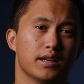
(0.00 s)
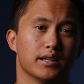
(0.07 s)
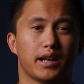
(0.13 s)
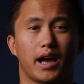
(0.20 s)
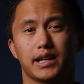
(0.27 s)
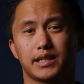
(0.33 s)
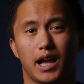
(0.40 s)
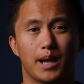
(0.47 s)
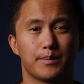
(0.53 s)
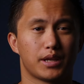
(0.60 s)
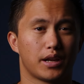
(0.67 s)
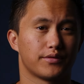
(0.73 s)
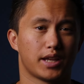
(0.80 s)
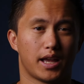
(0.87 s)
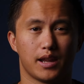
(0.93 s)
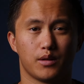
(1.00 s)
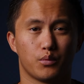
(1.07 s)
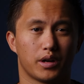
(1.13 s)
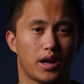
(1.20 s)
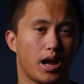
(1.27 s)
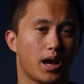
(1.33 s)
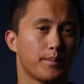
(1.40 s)
Nine times out of 10,
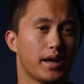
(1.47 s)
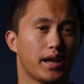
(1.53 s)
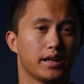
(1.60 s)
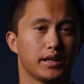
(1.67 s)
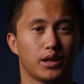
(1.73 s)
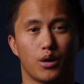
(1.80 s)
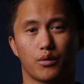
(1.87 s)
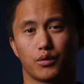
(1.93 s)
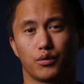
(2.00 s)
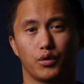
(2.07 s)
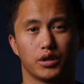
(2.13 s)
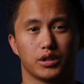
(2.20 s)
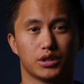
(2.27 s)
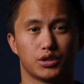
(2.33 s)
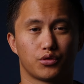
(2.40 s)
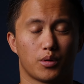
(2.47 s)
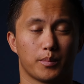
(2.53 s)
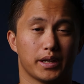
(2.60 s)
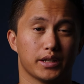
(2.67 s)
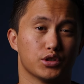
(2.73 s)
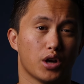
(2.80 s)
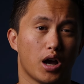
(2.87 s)
when I'm handing over footage from
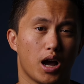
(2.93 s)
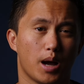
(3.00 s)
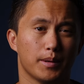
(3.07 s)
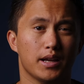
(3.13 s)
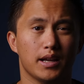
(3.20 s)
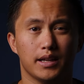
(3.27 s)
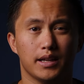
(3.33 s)
a job,